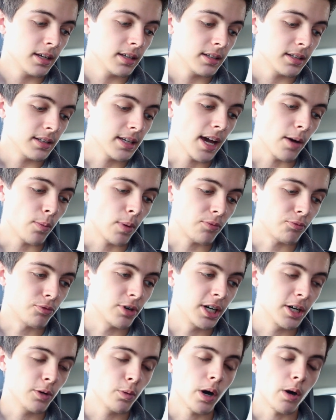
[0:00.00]
yeah, it went
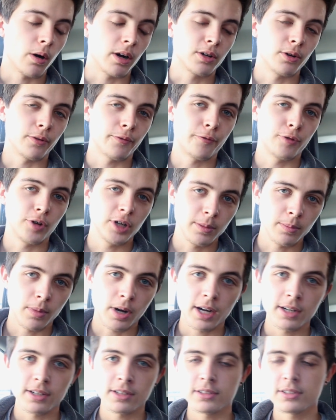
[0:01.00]
really well. I got 3
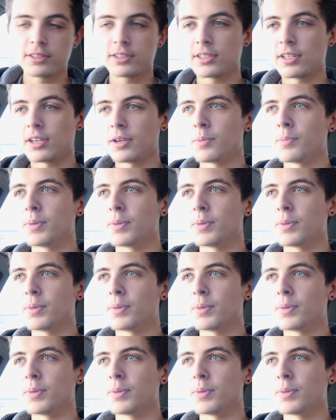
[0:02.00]
minors.